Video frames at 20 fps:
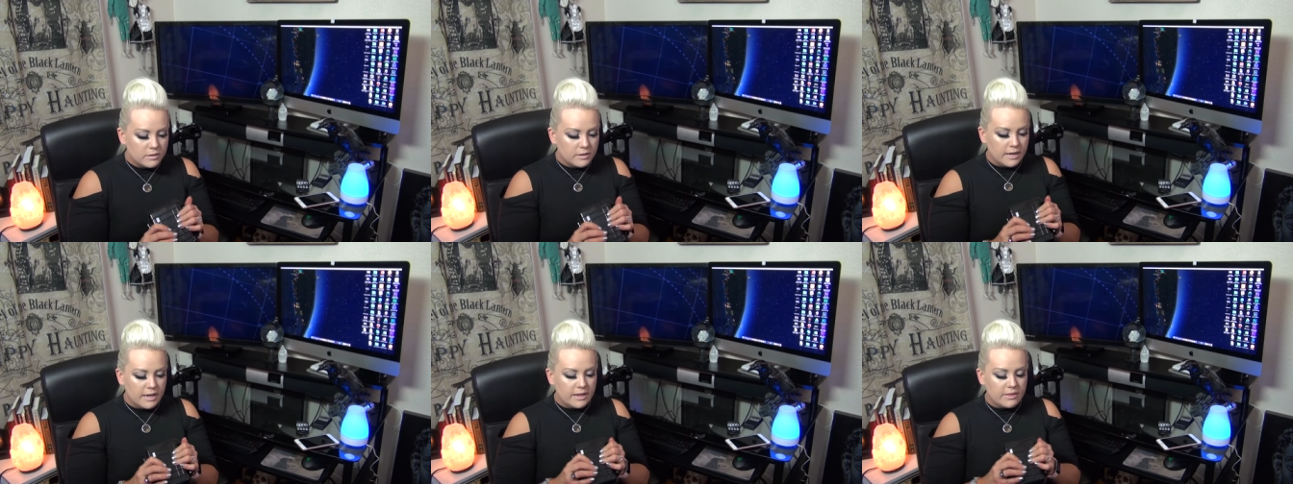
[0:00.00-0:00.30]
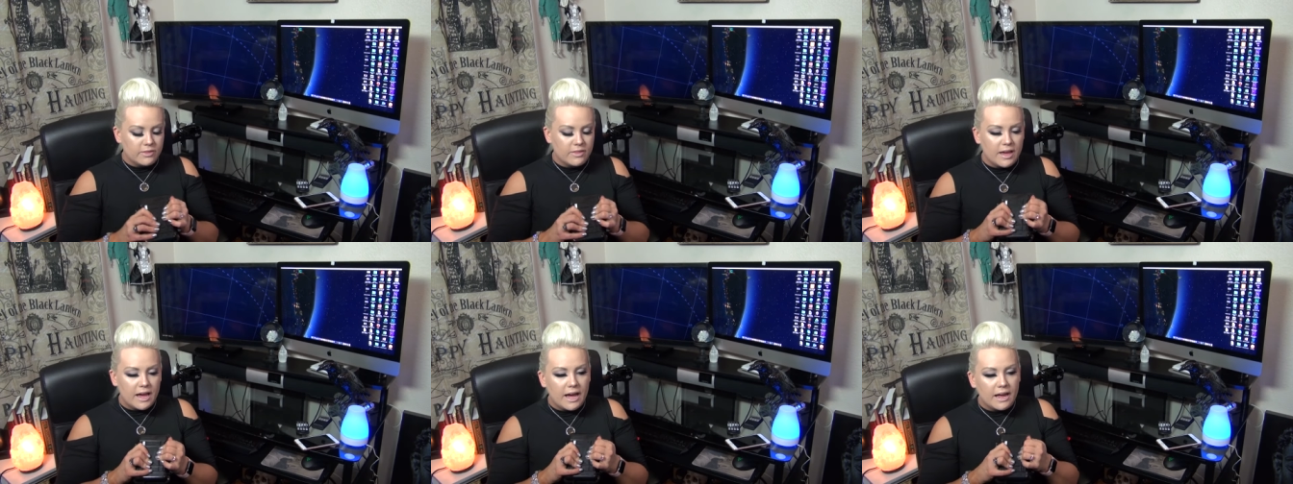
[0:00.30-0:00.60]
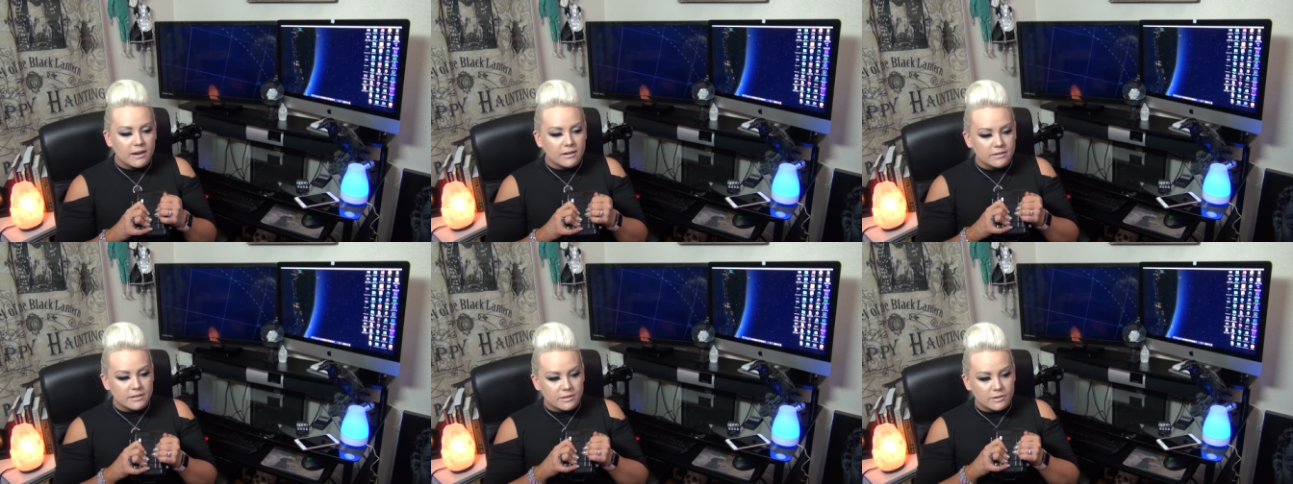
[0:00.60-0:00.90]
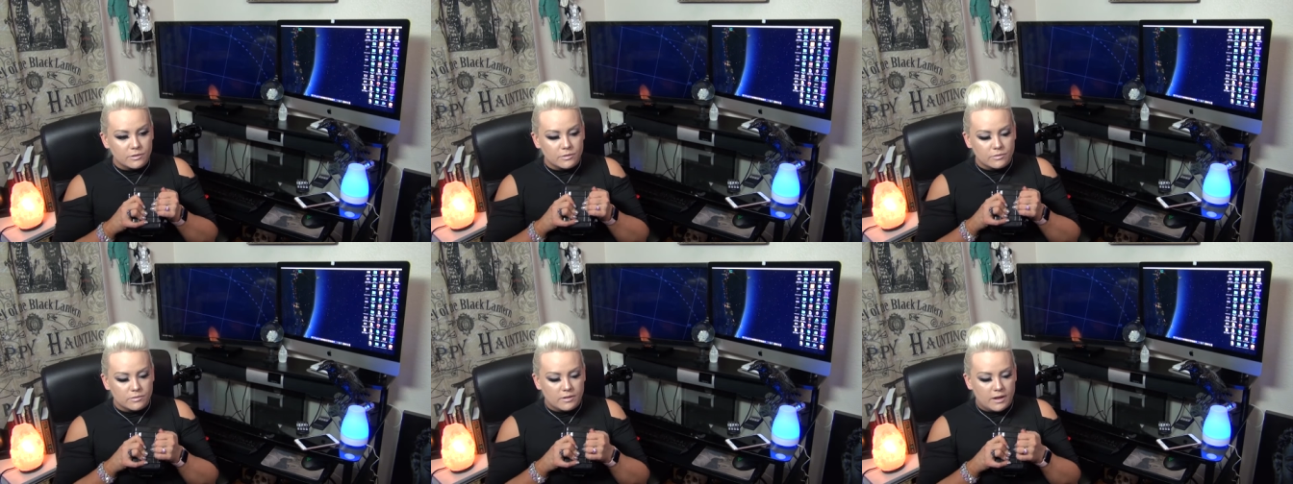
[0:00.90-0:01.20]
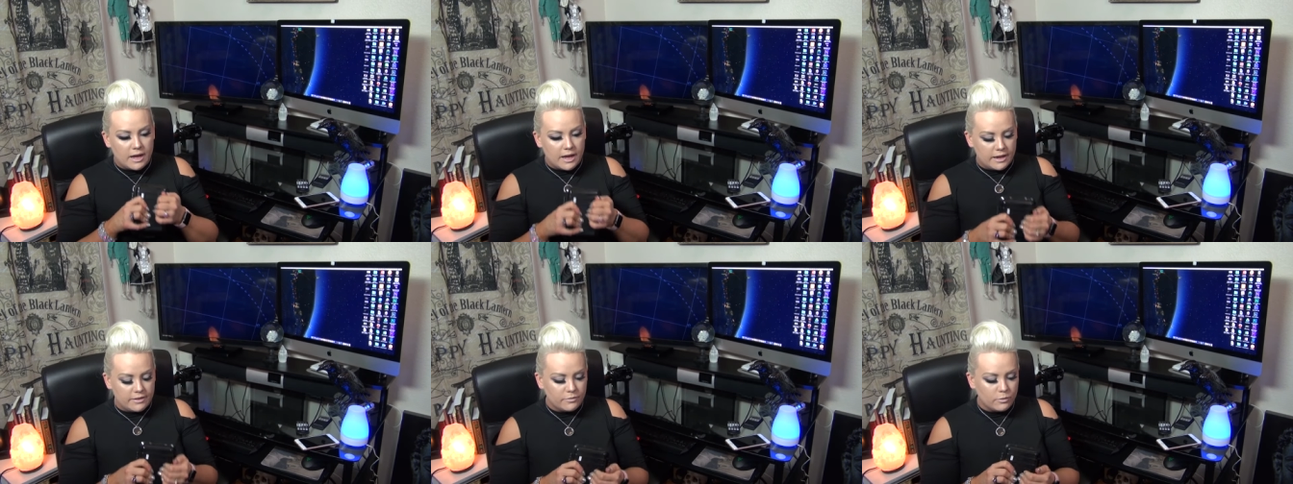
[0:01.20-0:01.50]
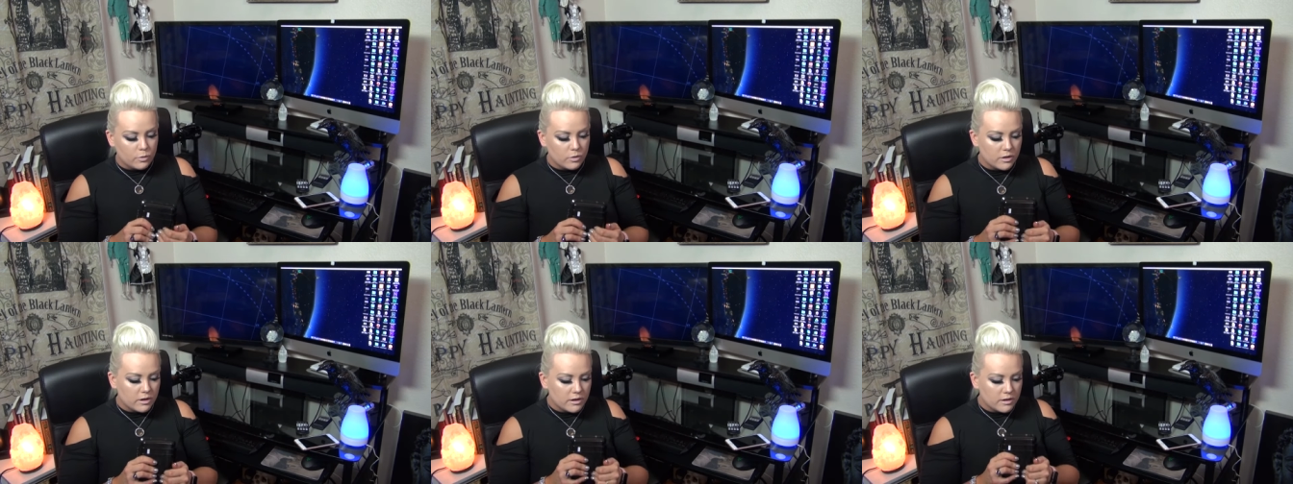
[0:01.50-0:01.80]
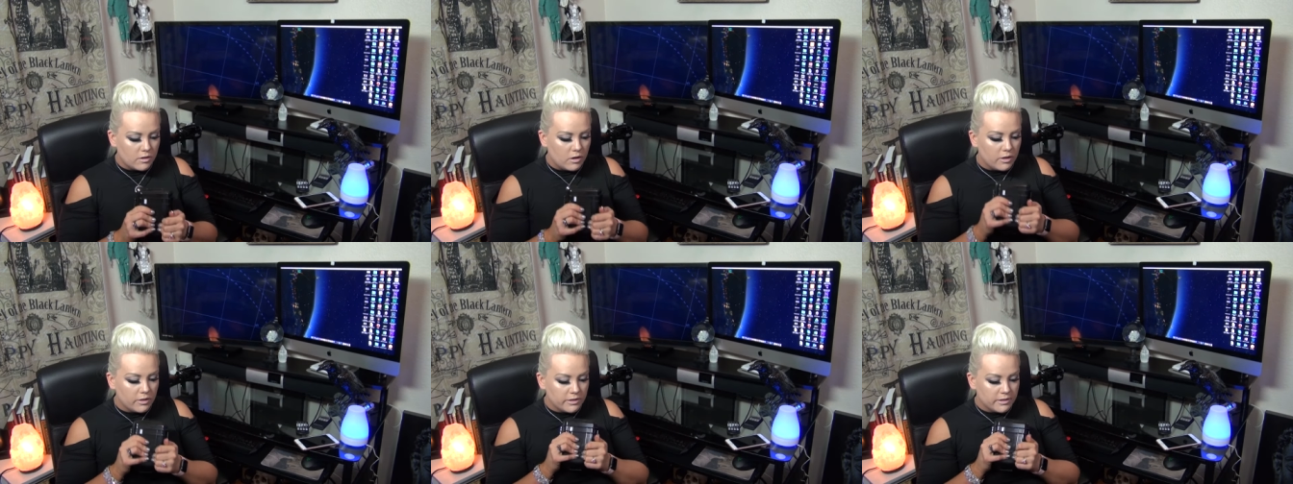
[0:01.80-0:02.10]
and that, you know, I've ordered
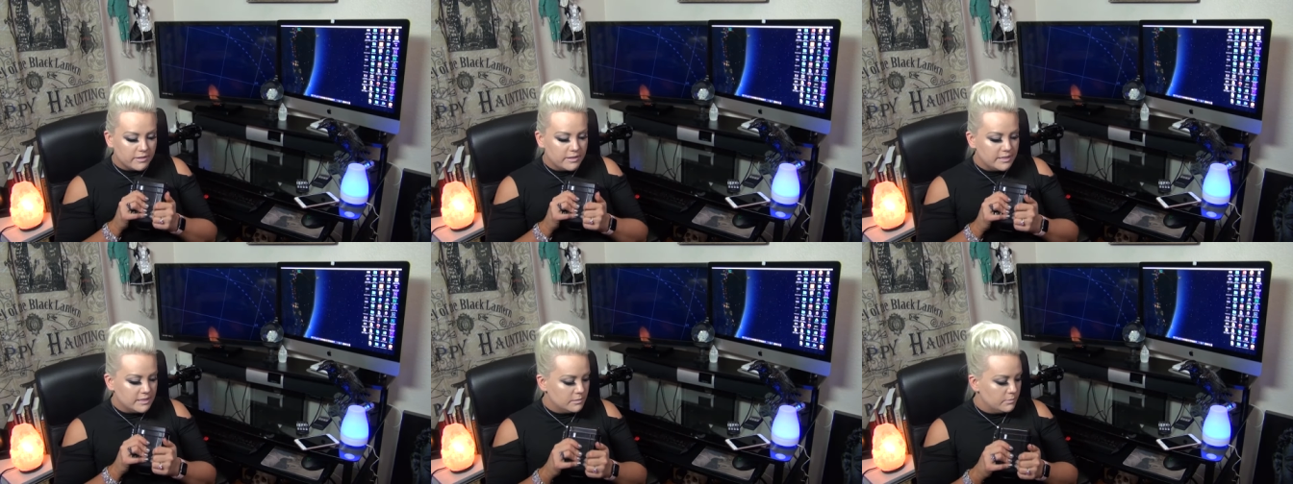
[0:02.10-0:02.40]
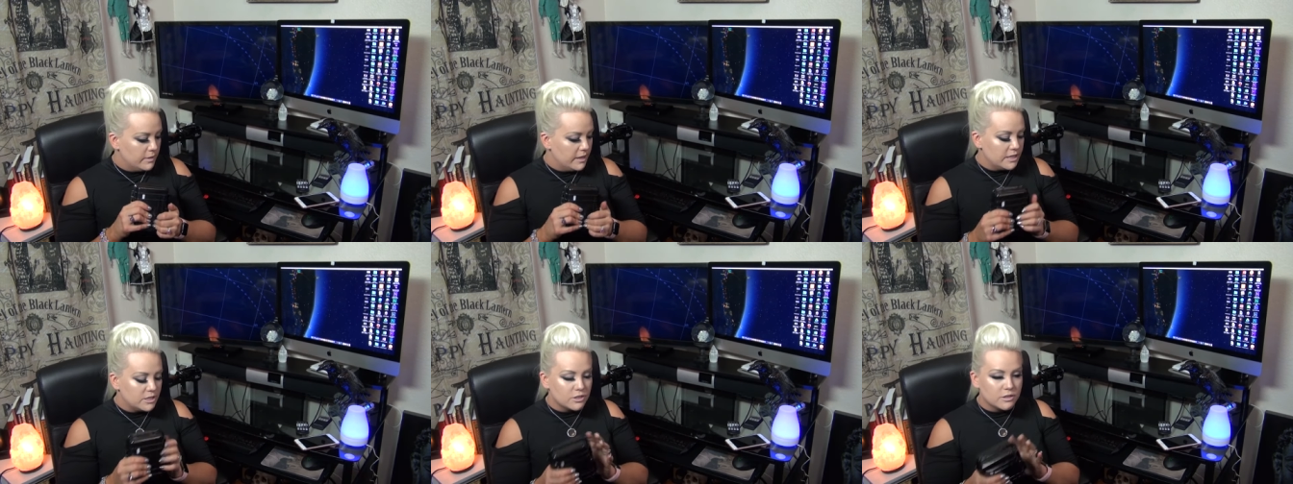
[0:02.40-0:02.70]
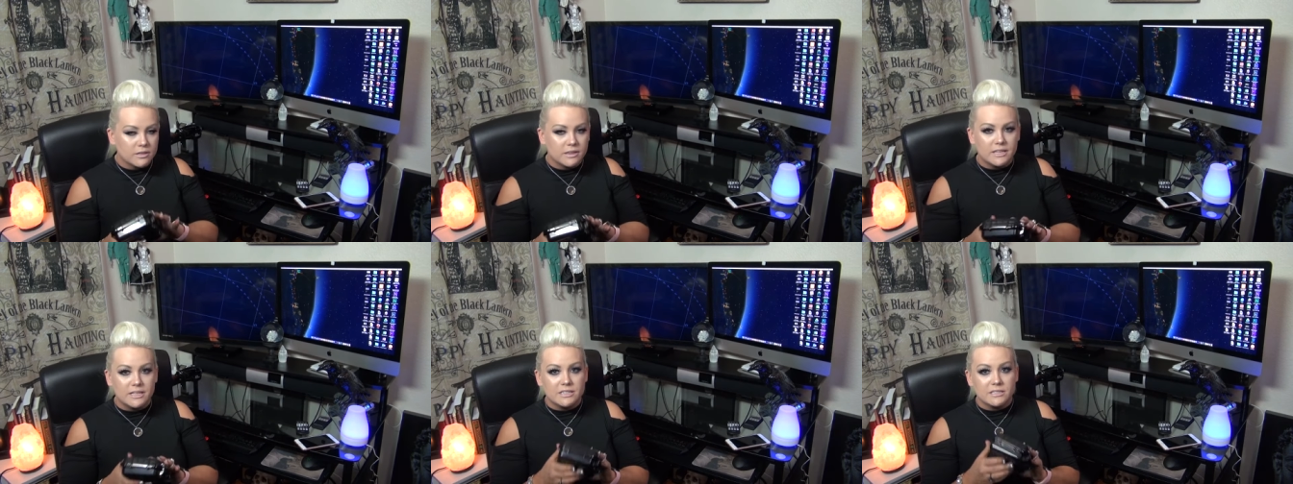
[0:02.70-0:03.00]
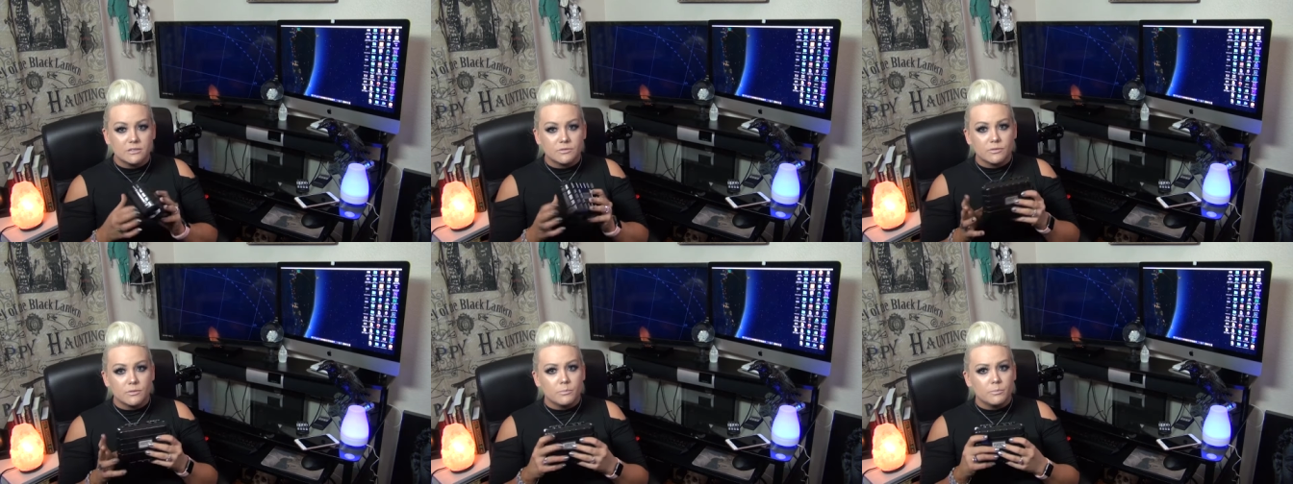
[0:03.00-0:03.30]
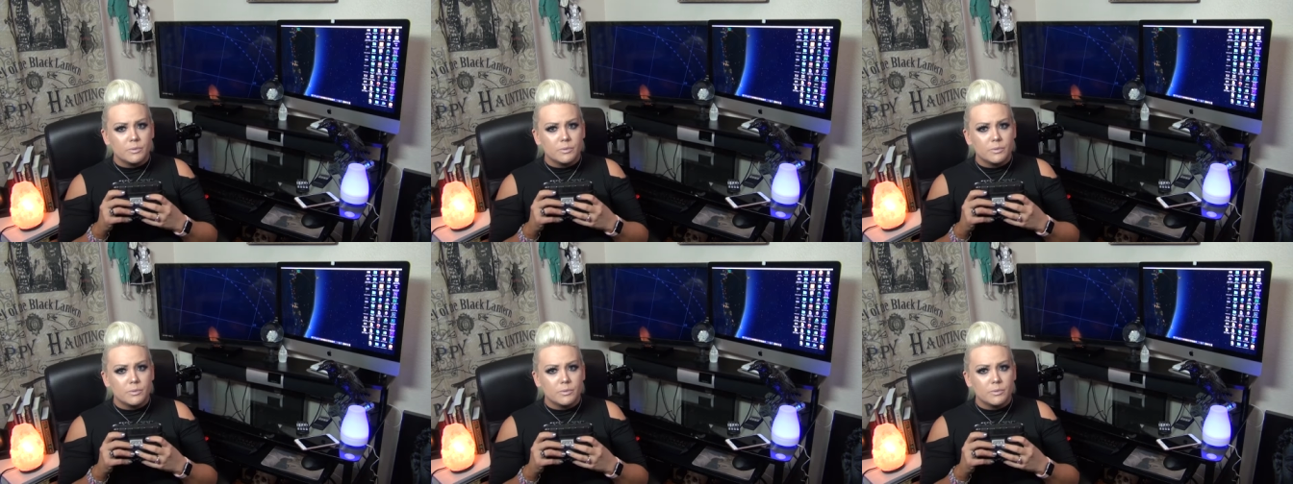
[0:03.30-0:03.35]
all of these major things from